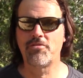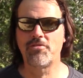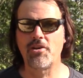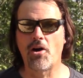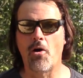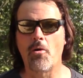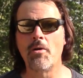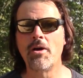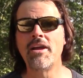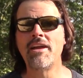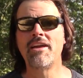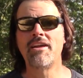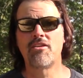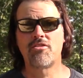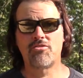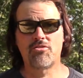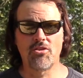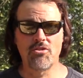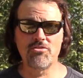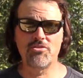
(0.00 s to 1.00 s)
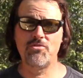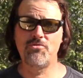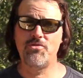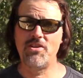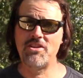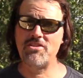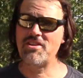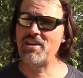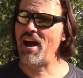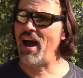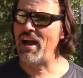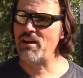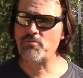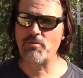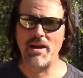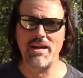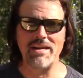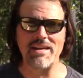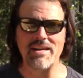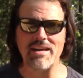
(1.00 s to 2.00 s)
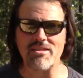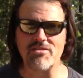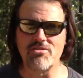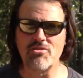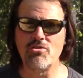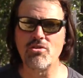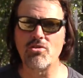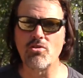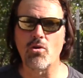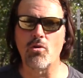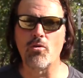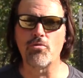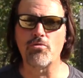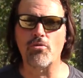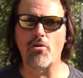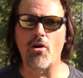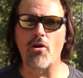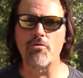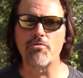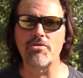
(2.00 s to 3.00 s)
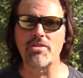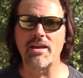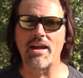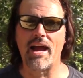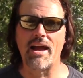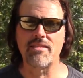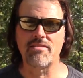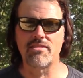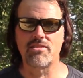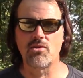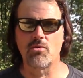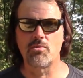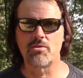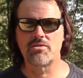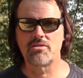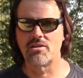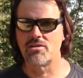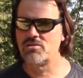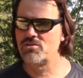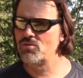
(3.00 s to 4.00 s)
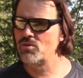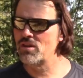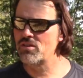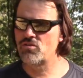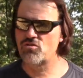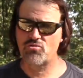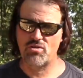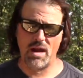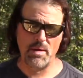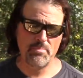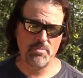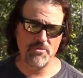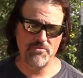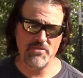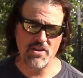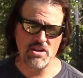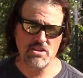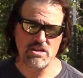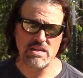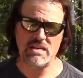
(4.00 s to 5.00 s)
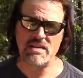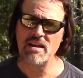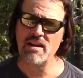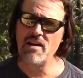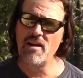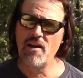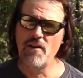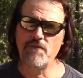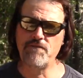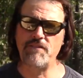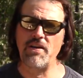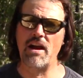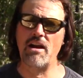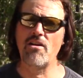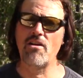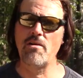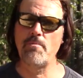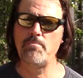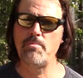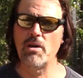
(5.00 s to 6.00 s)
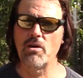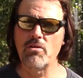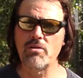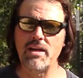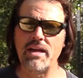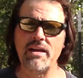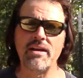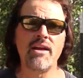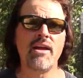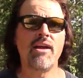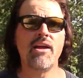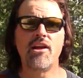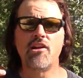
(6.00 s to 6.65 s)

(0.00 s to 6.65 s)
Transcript: So sturgeon fishing, I'd rate it as good overall for the guys that know what they're doing. Striper fishing, fair and building.